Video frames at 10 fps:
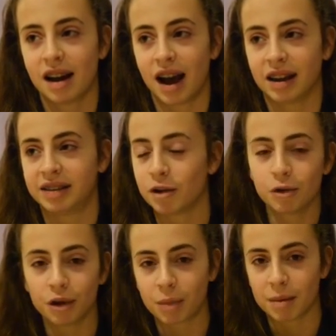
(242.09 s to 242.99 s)
I sent
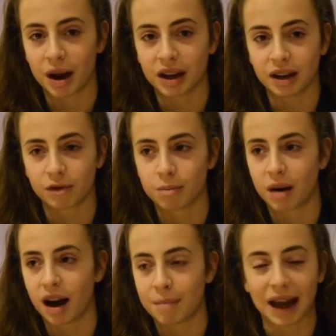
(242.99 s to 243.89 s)
all of my money from
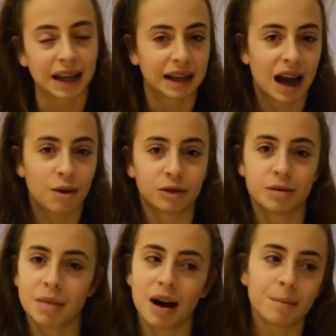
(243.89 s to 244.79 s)
my bank account to
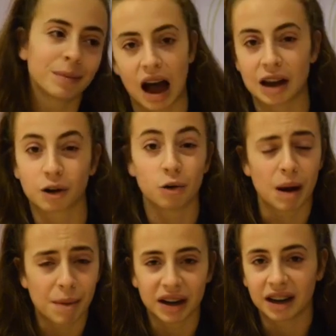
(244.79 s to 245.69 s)
Mum's, and I got all
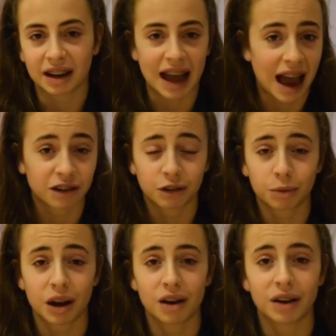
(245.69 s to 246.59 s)
my money in cash as
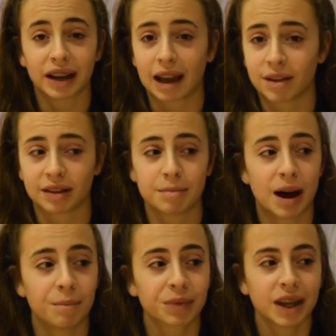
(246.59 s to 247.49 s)
well and gave that to
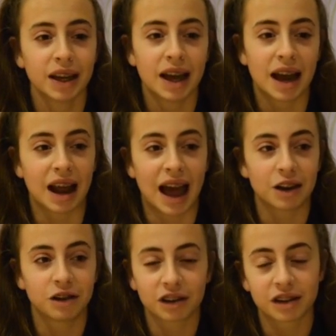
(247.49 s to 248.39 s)
Mum. And I
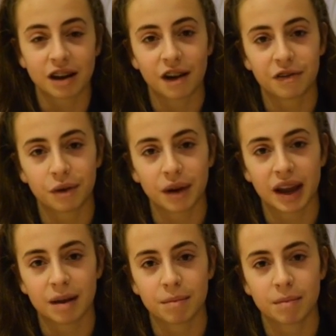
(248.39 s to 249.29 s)
had just enough for
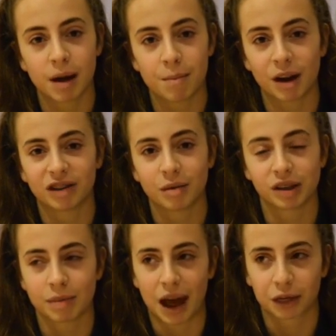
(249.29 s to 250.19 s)
him. My budget
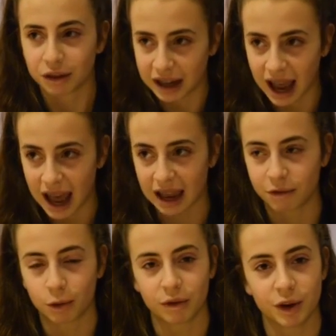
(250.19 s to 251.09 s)
was about 3k,
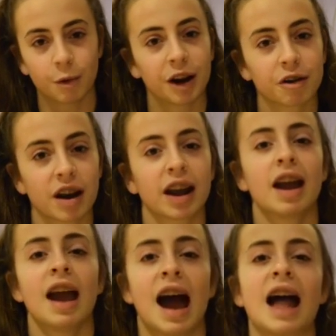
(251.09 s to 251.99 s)
for all of you wondering,
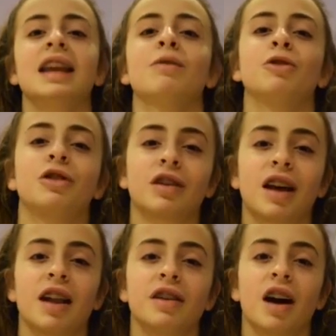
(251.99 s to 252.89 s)
and he was just
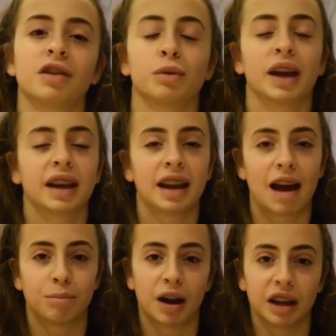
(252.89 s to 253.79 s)
under, so I could
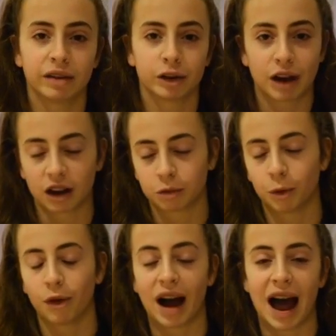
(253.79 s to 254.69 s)
have money for
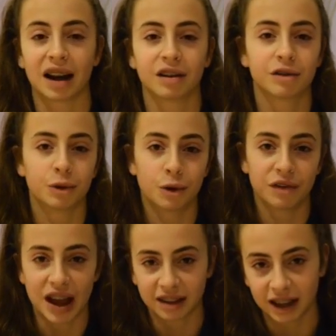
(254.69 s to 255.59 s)
transport and for
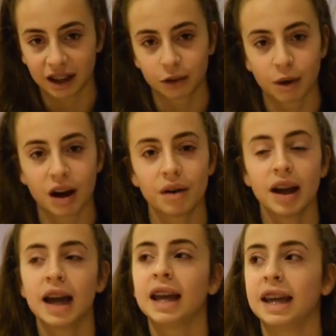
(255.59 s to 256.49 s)
vetting as well.
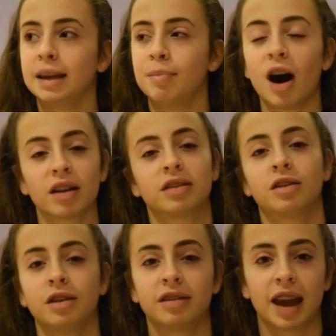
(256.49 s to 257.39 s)
He passed the
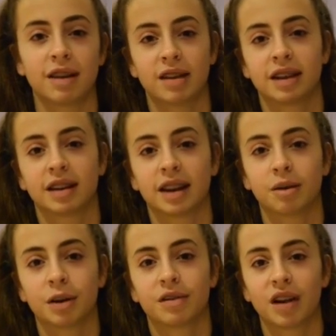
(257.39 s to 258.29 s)
2-stage
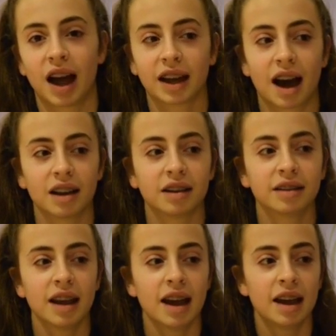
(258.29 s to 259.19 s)
vetting with flying colours.